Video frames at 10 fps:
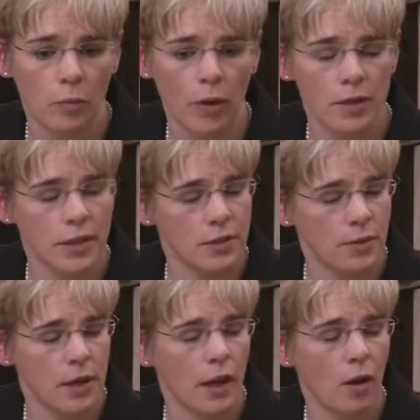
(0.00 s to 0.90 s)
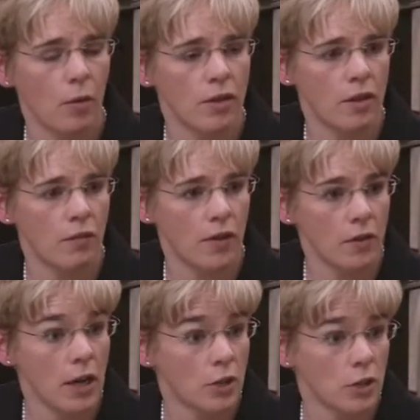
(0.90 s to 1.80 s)
process right now, with the
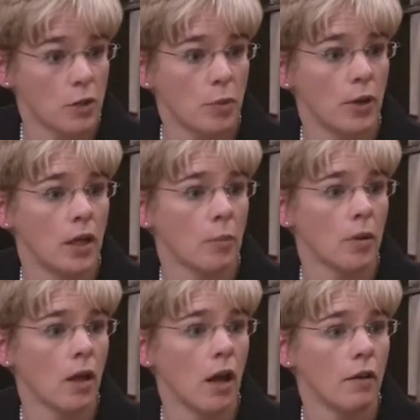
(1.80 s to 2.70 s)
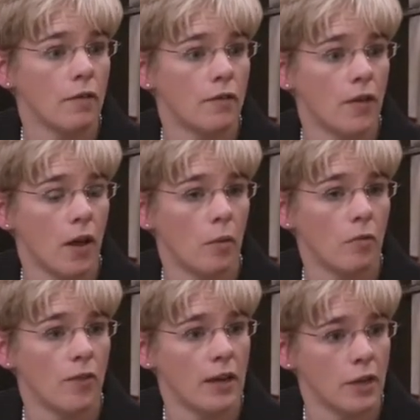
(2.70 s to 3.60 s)
foundations putting up a lot
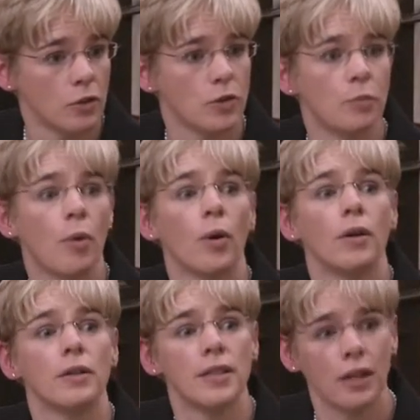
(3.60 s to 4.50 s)
of financial support,